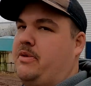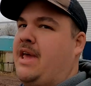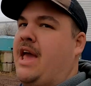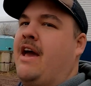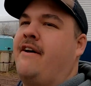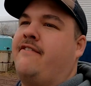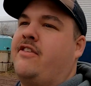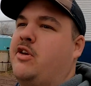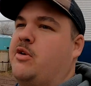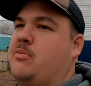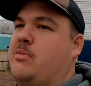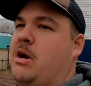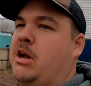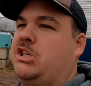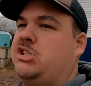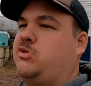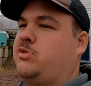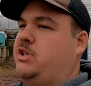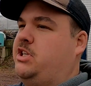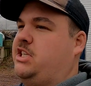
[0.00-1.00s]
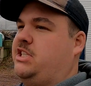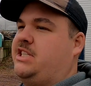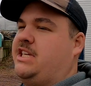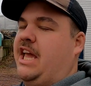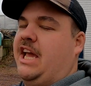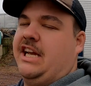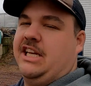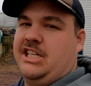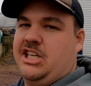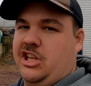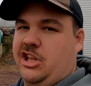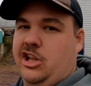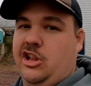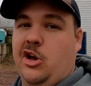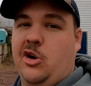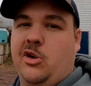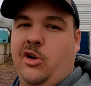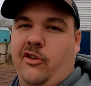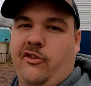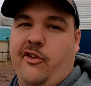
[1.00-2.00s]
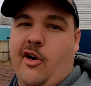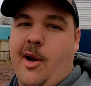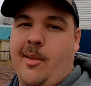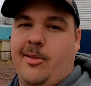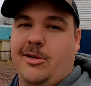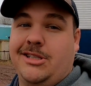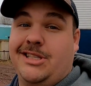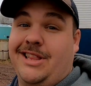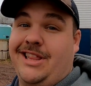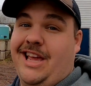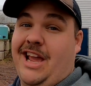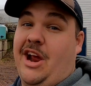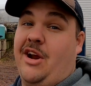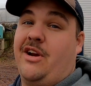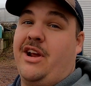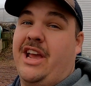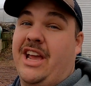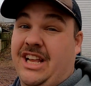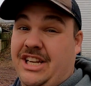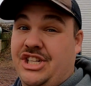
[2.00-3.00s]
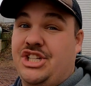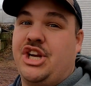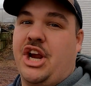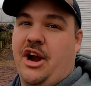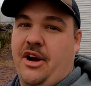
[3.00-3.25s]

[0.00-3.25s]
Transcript: when we have too much, we just take it to the local farmers in the area and